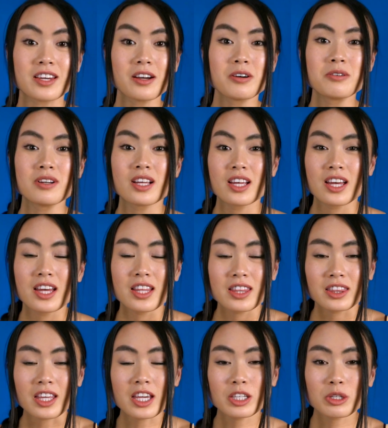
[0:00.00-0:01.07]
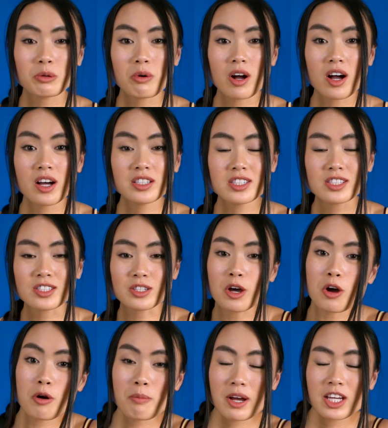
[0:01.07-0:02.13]
So, thank you all
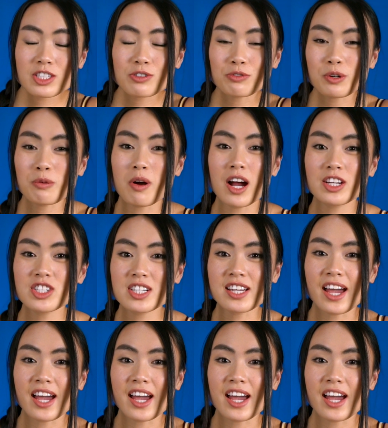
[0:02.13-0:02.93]
so much for watching.